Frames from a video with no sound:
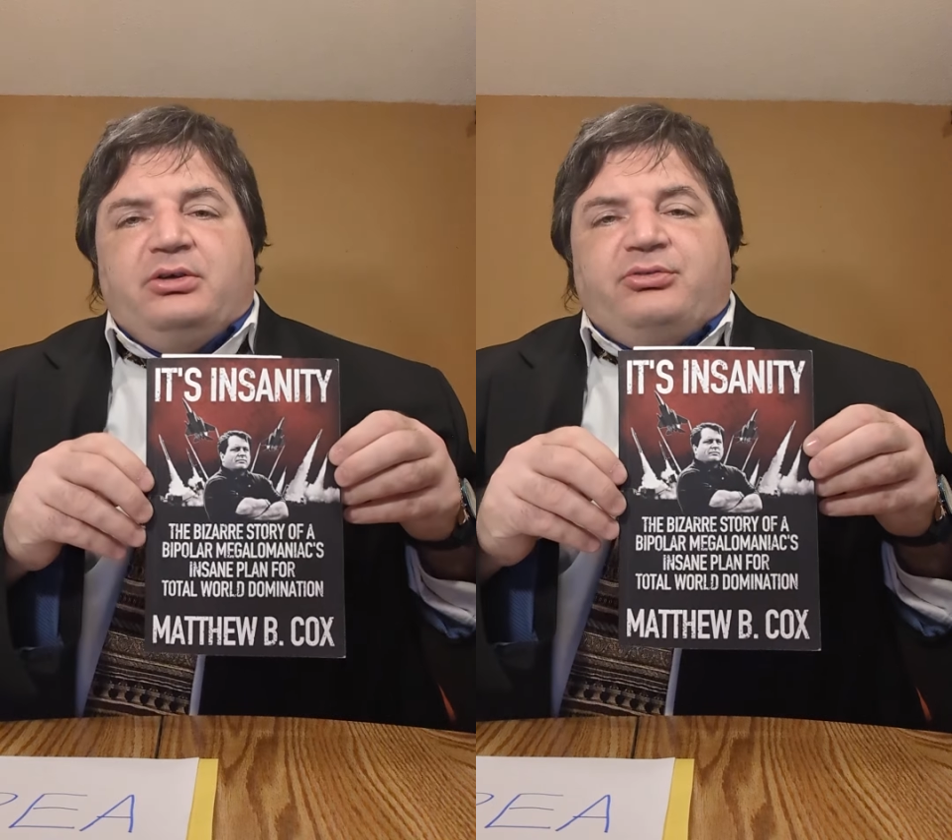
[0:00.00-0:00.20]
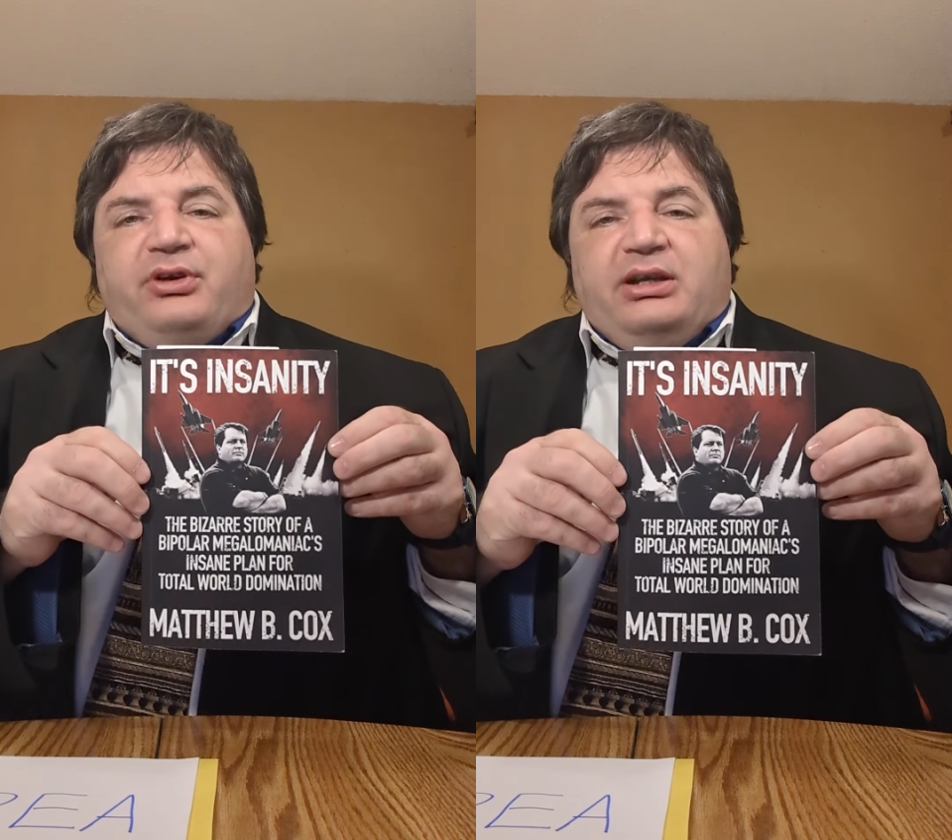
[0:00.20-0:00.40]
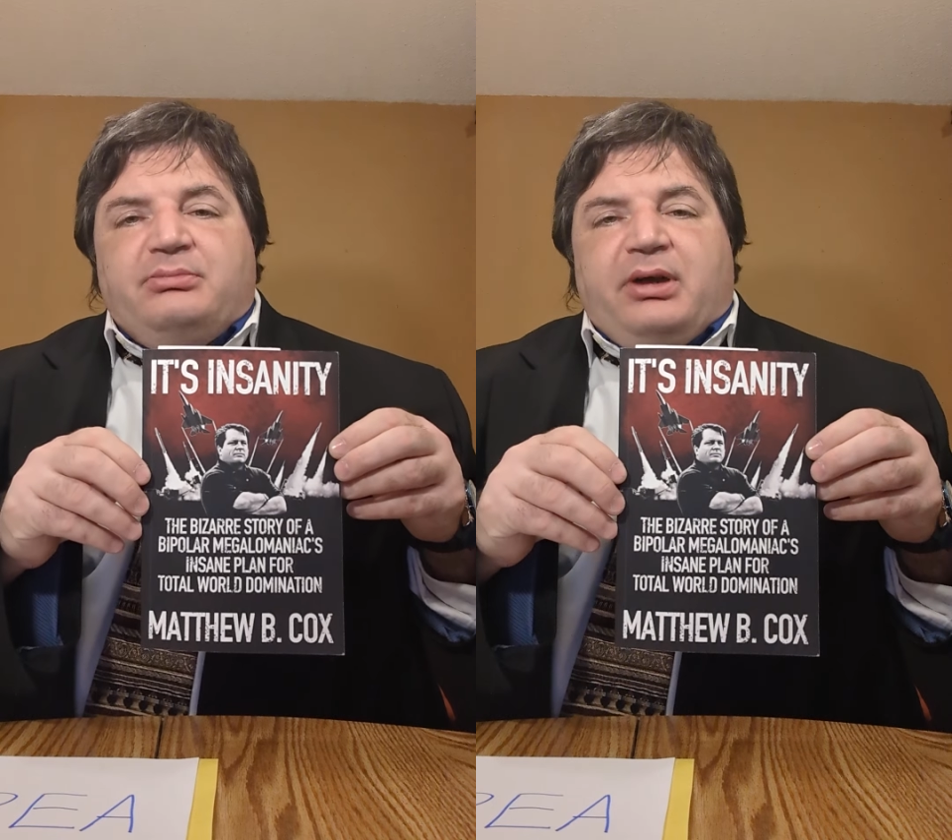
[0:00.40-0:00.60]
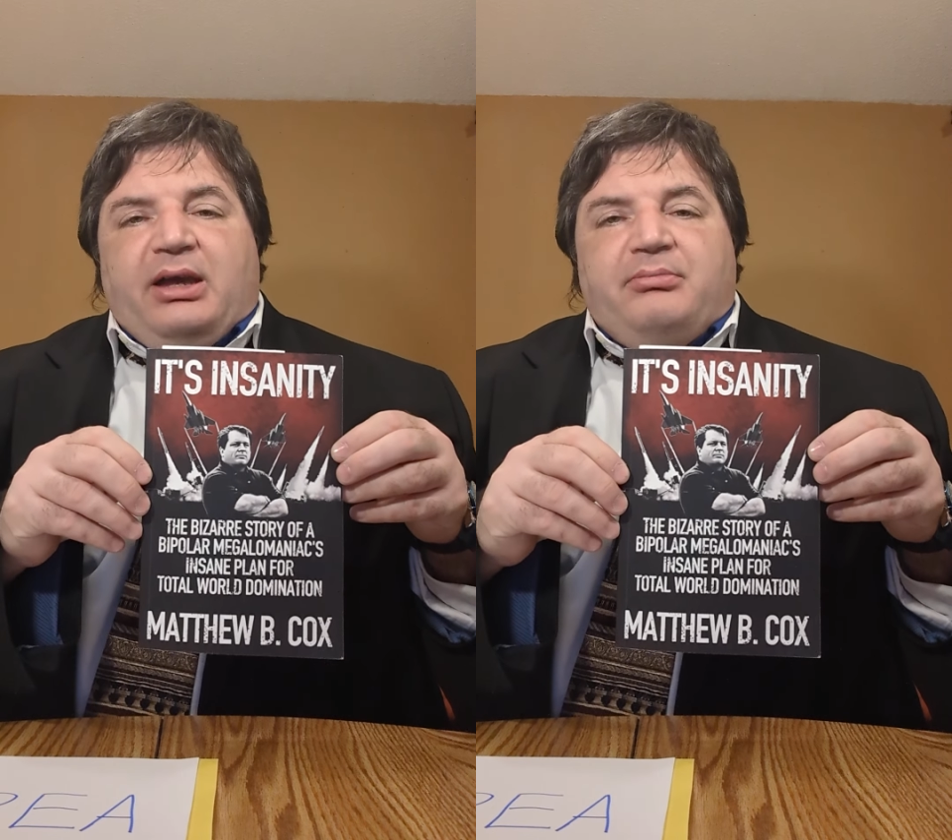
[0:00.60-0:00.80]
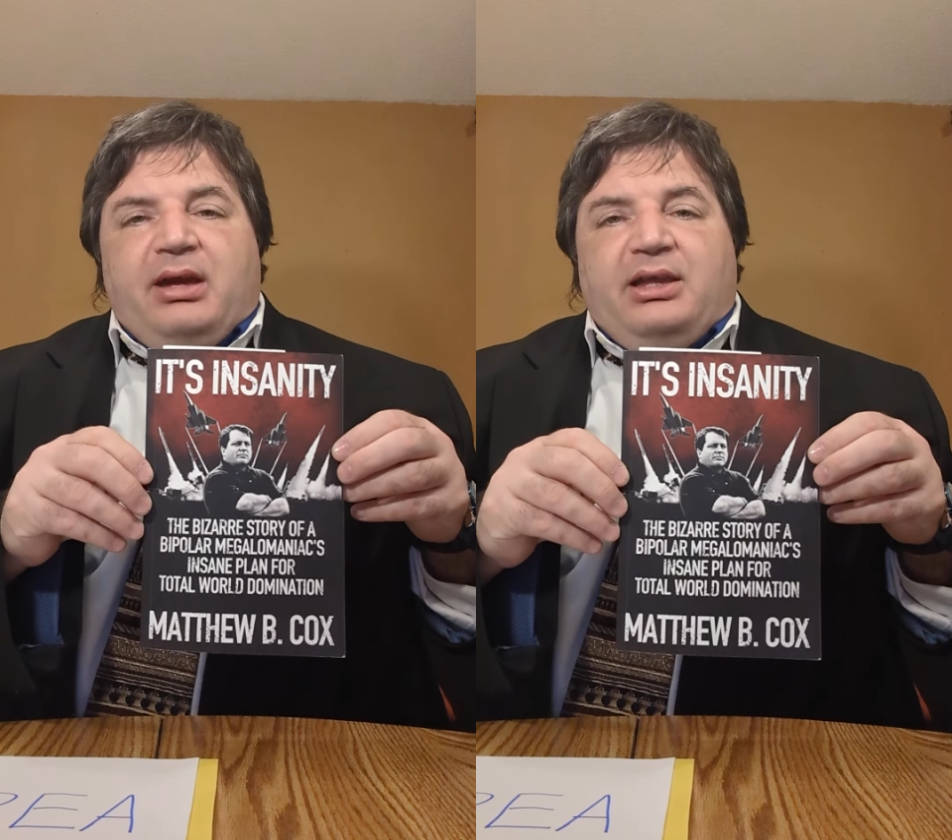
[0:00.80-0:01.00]
written
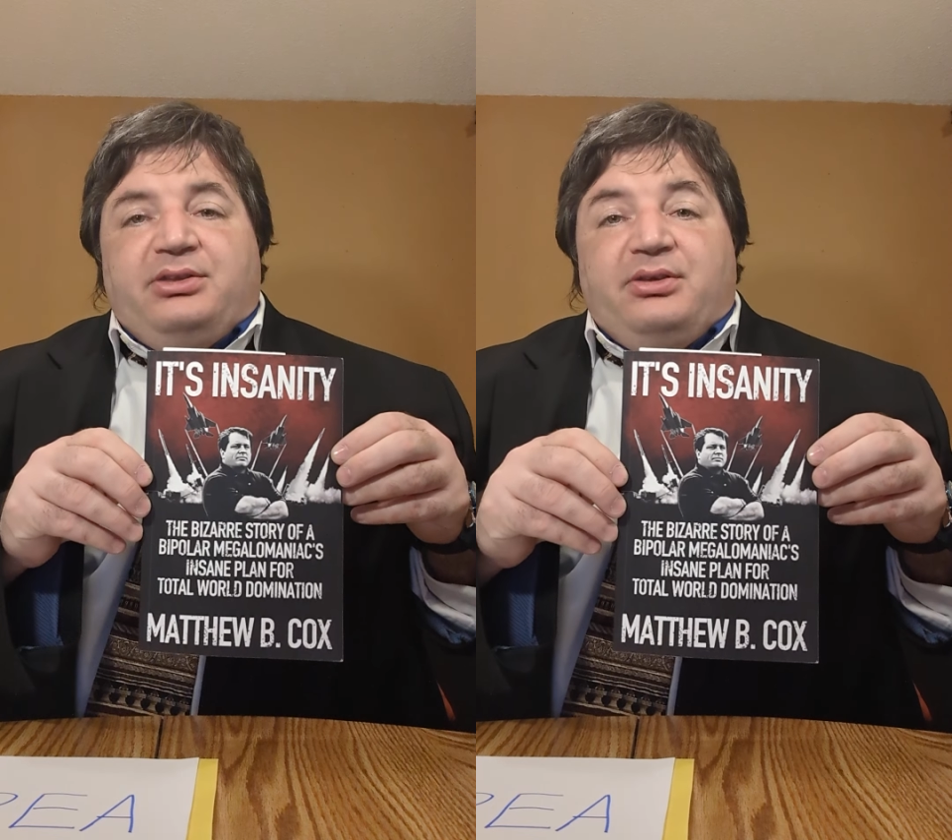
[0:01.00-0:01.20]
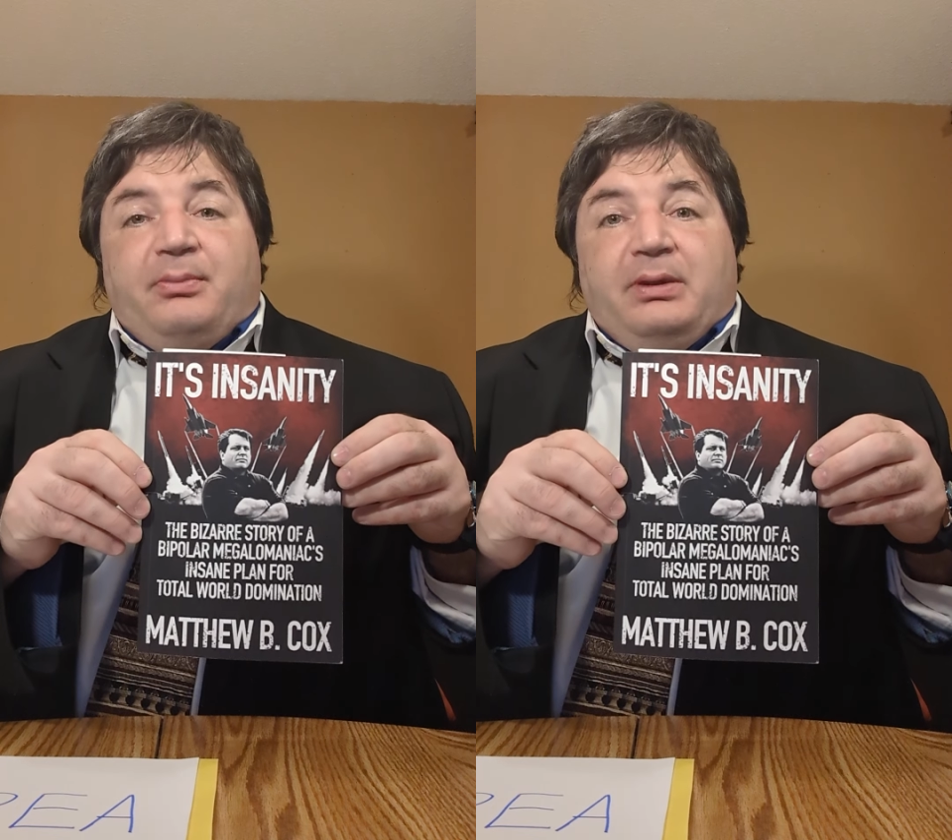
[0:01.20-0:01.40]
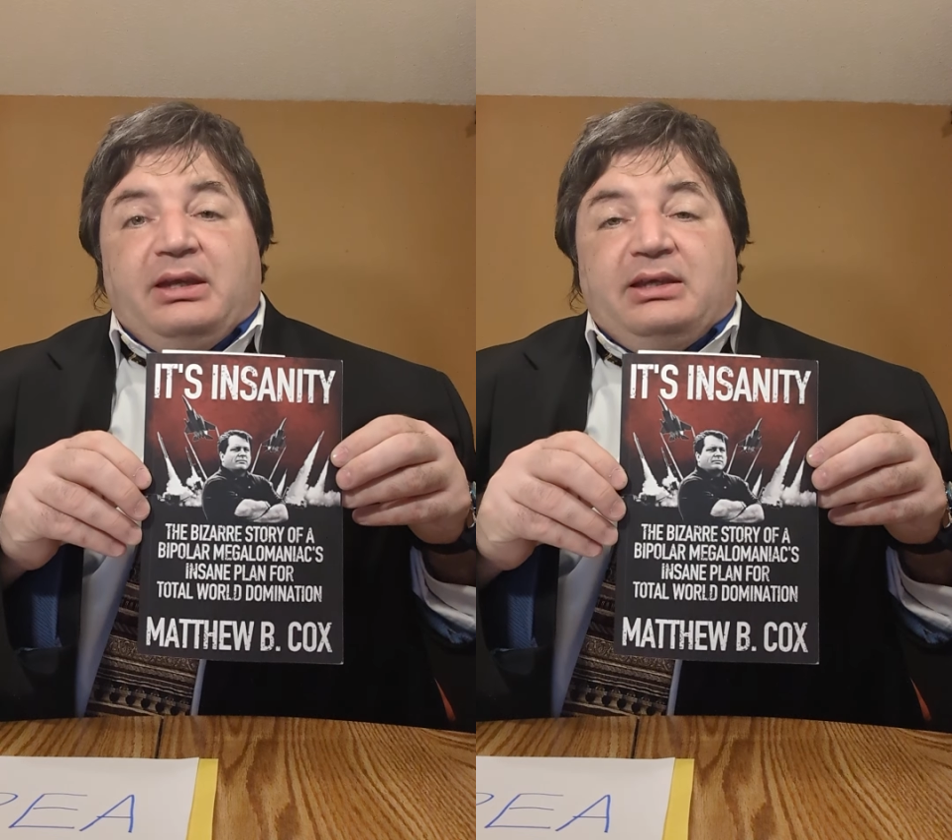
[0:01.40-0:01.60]
by Matthew B.